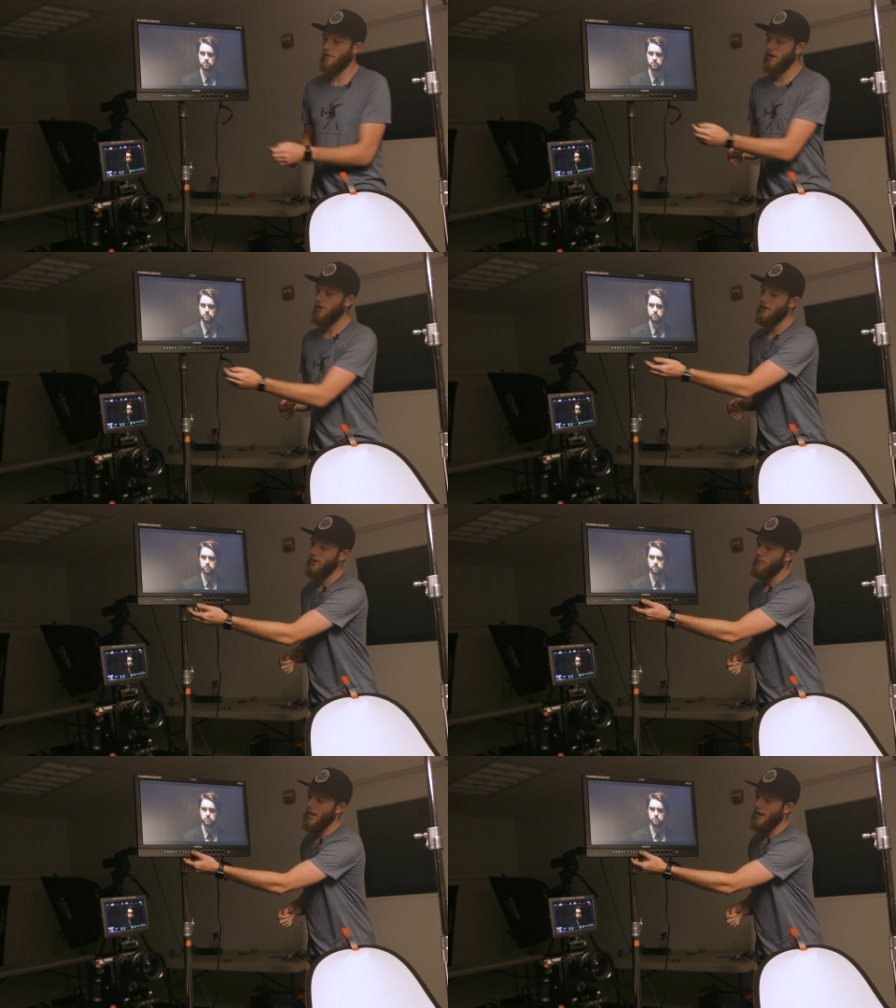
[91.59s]

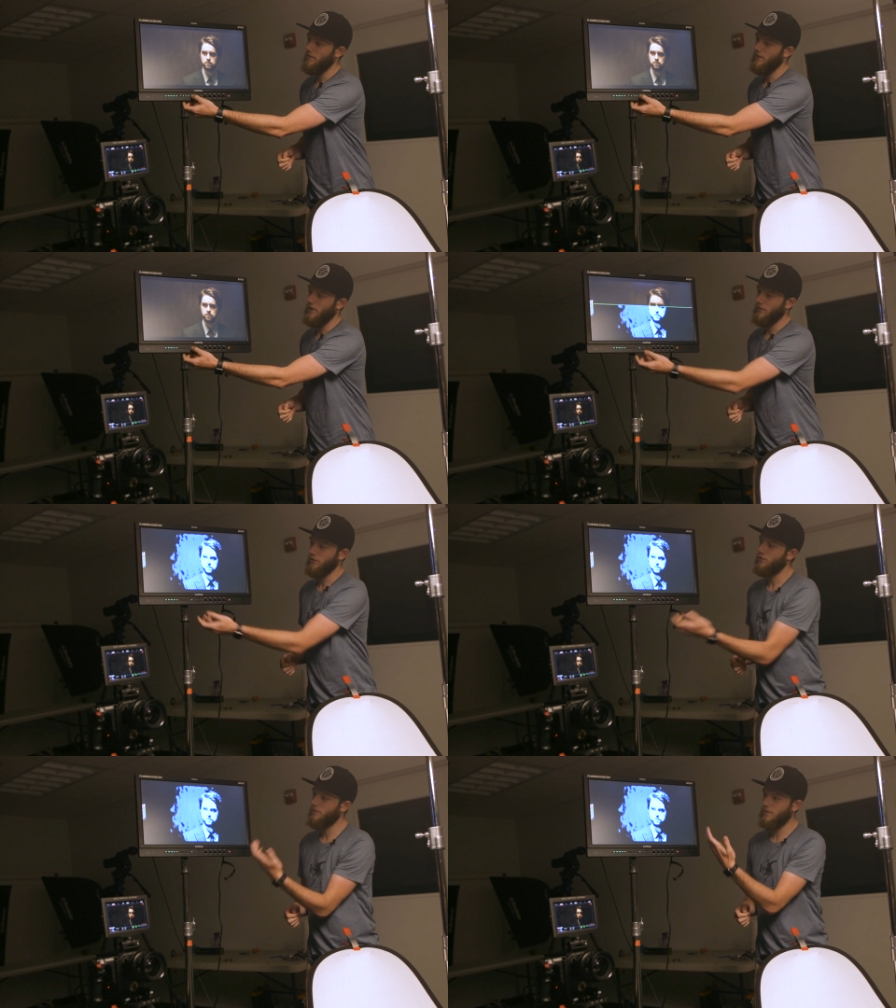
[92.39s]
monitor, and we have
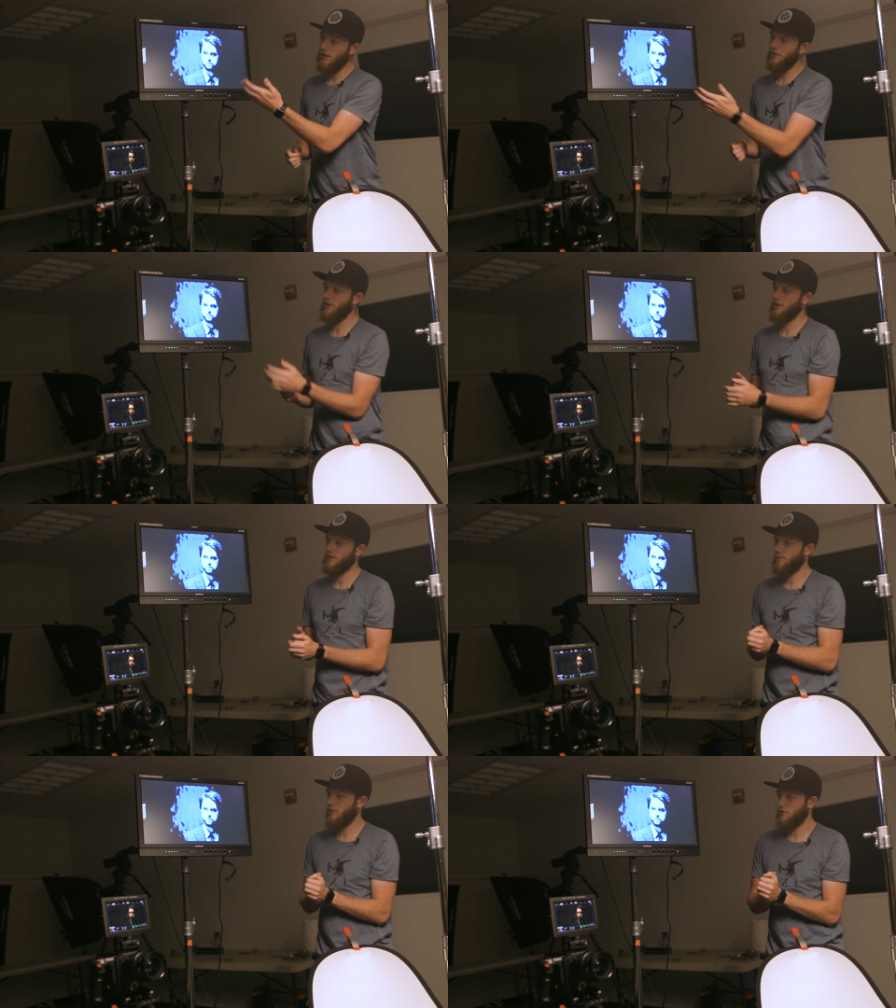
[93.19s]
their Lume Color
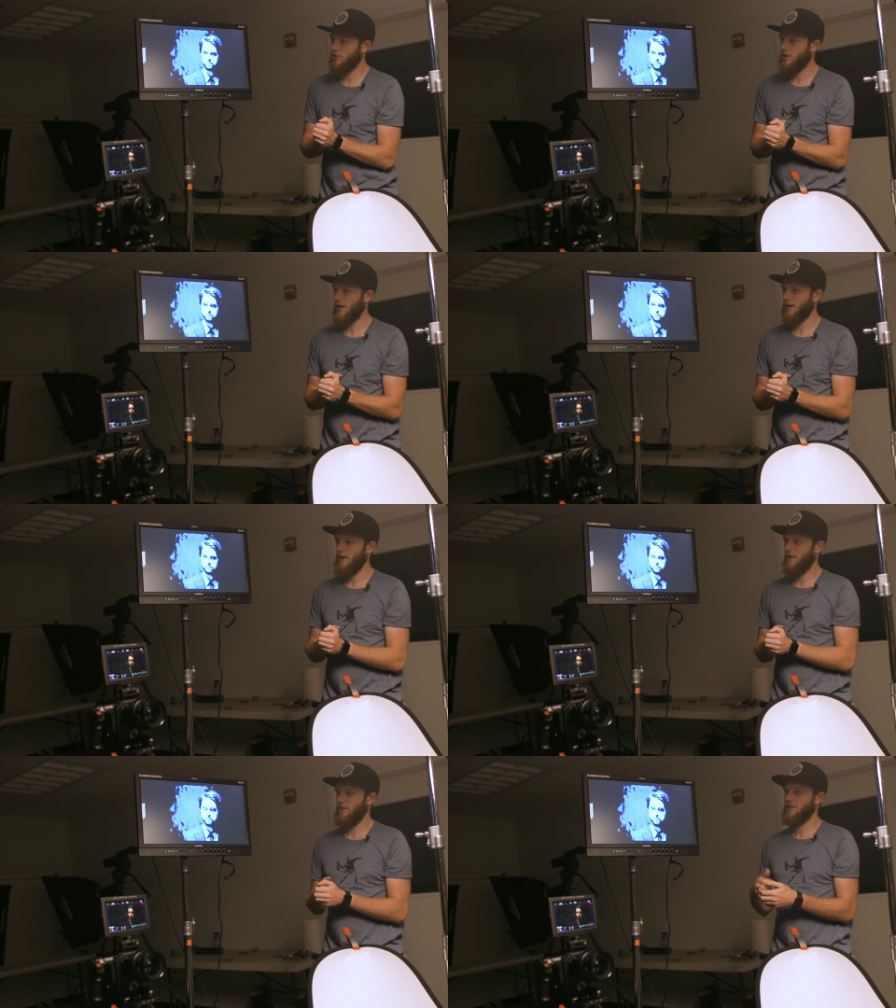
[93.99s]
Exposure
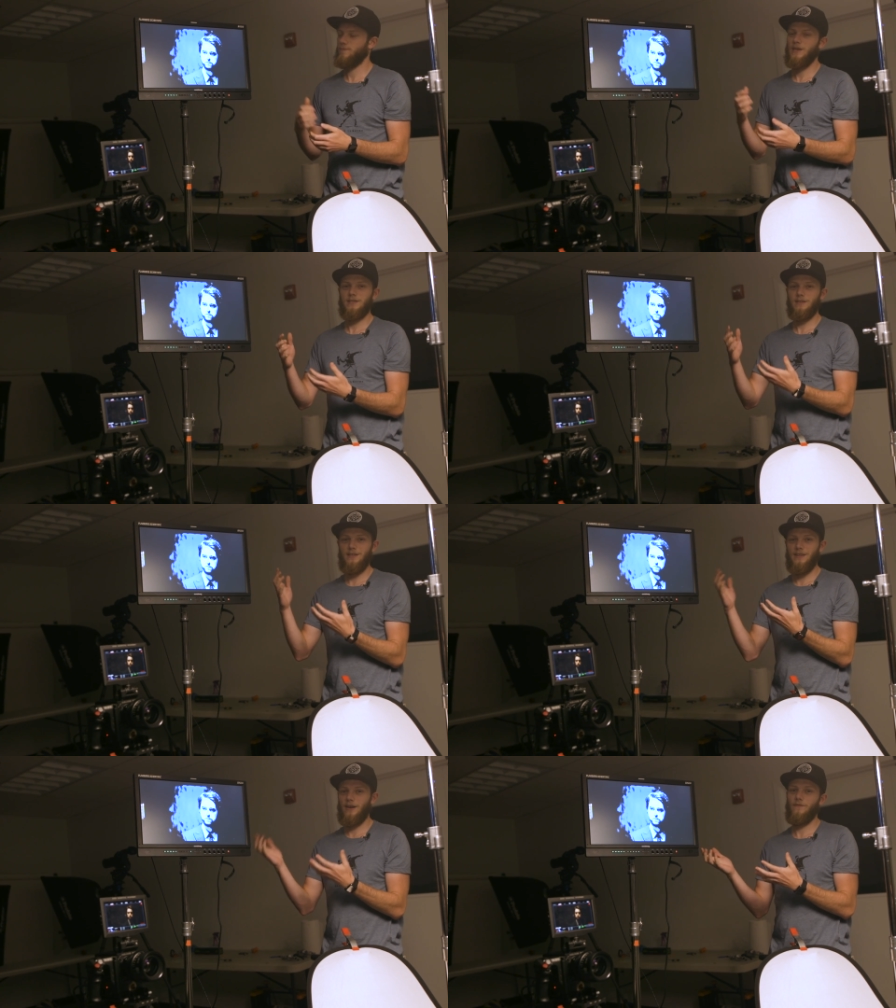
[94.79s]
Check. This is
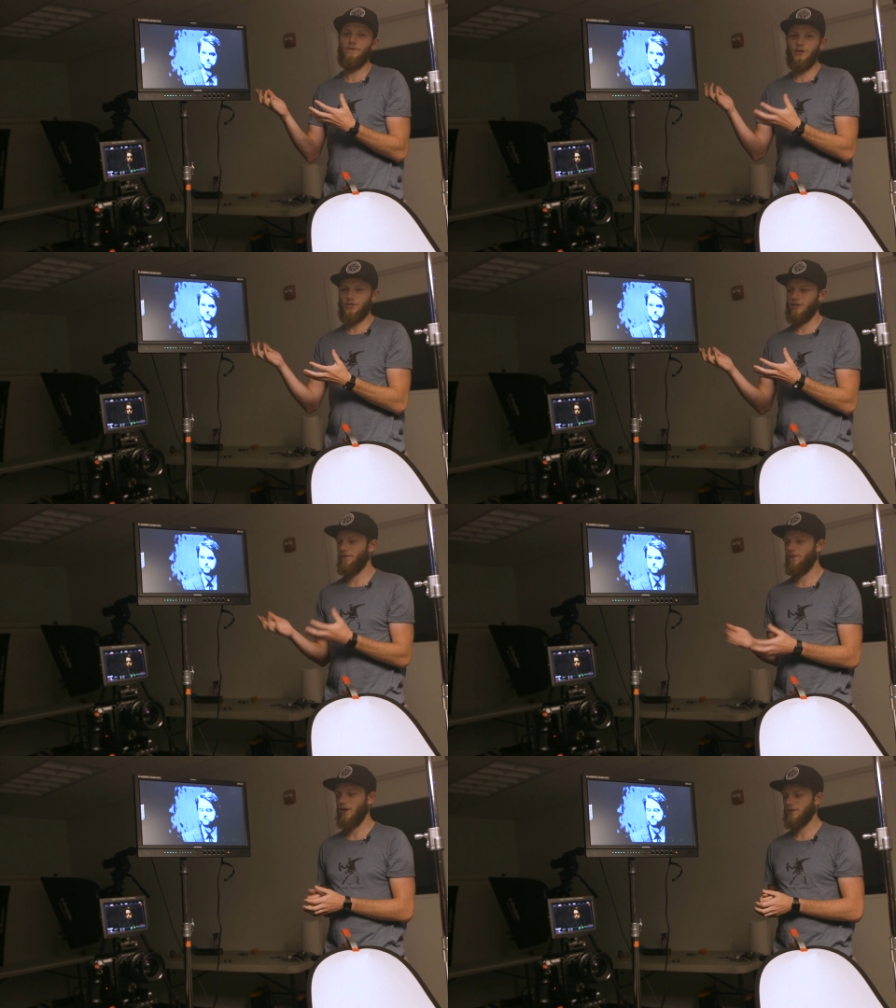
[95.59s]
basically their
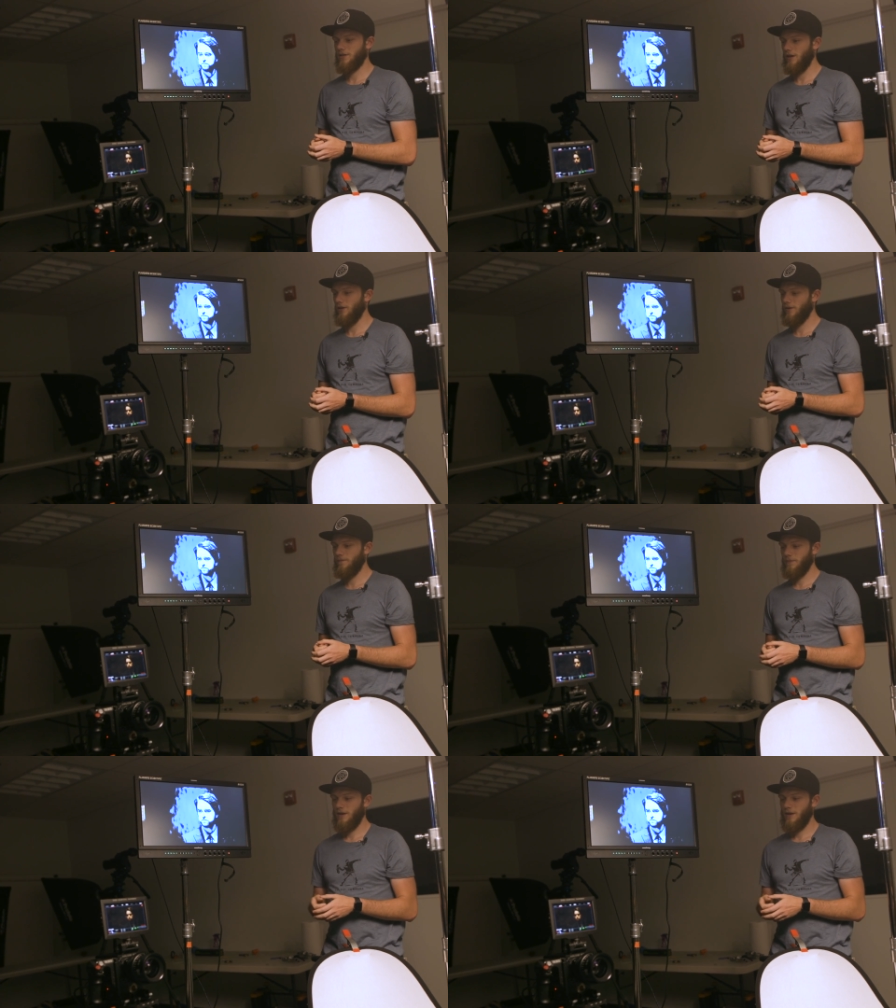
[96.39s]
version of false color.